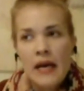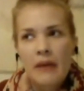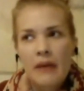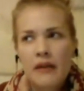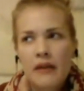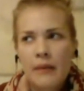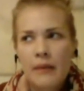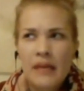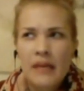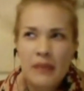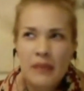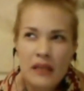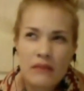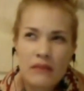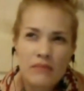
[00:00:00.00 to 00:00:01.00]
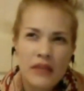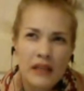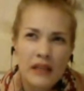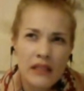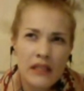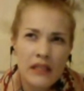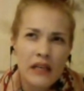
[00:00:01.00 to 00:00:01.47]
But maybe
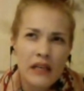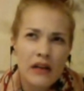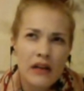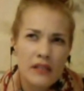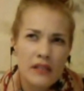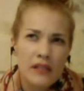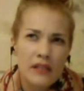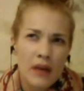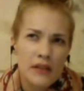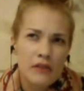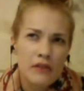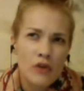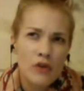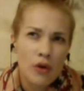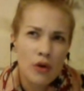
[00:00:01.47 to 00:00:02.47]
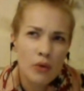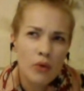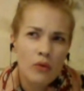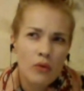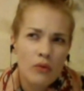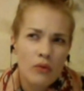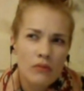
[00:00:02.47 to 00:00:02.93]
then in England it might
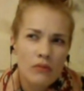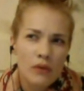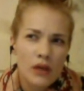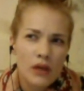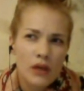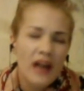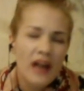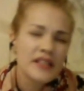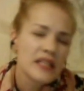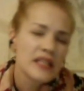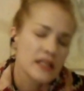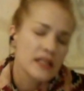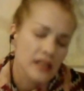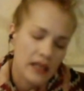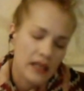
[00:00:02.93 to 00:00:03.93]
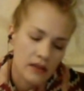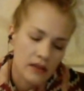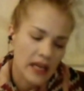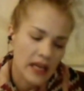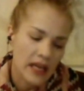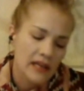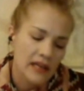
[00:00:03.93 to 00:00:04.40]
go. I didn't take
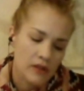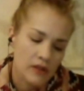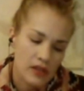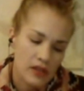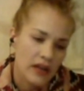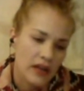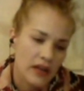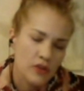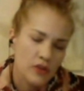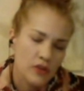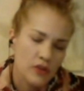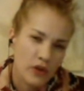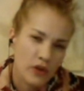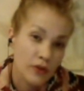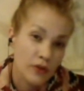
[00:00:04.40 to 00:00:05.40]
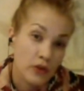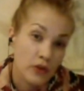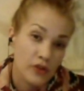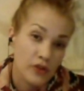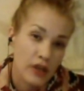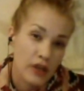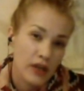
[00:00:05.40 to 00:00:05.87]
the A levels that I got were the
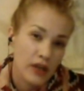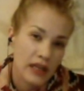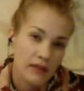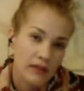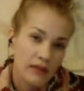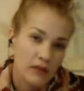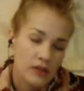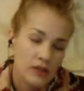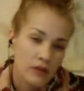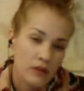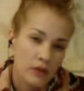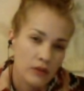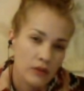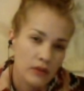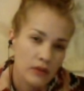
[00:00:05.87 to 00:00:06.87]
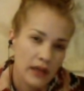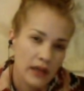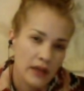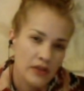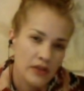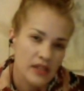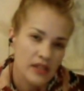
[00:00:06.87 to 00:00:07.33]
first year A levels, so I
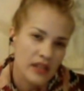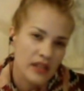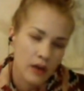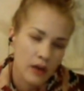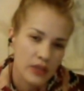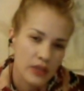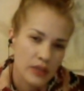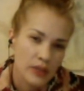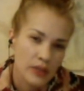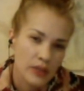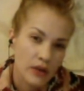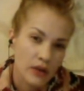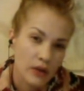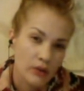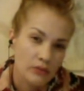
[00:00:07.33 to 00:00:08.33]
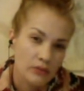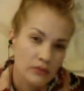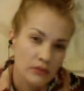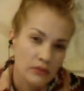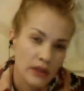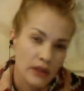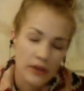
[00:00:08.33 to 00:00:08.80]
cannot say how deep they go.
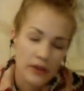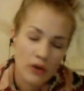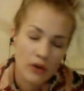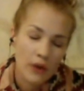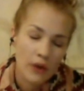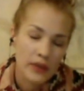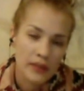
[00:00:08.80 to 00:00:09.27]
I don't know how